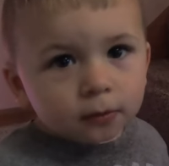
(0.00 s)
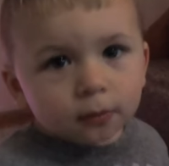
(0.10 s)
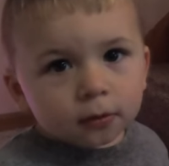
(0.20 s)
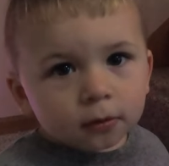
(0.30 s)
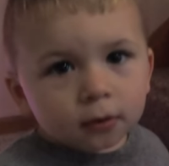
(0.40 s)
You
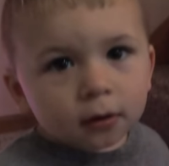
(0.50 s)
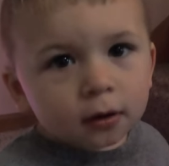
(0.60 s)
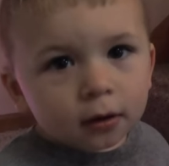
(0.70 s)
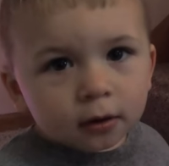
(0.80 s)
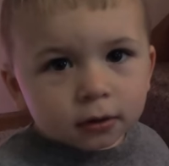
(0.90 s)
watching
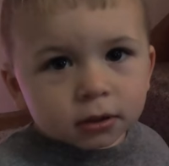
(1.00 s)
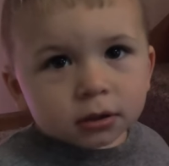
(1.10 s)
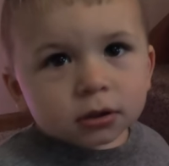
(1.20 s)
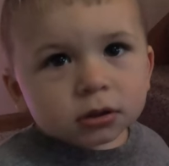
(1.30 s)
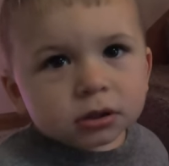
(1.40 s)
Elmo?
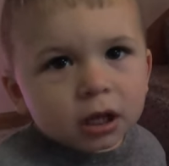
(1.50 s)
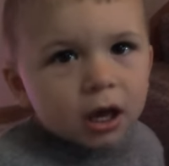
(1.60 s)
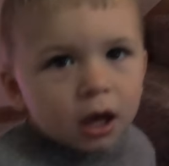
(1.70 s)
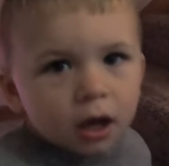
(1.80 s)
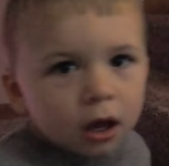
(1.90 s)
Where is
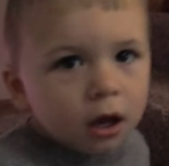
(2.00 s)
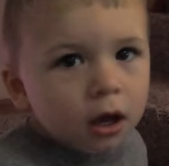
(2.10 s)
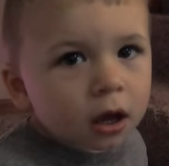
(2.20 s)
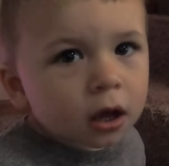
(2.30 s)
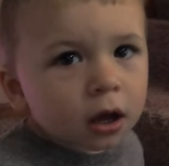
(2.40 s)
where is
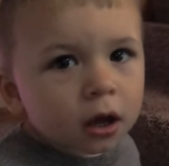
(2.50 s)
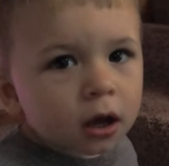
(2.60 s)
Elmo?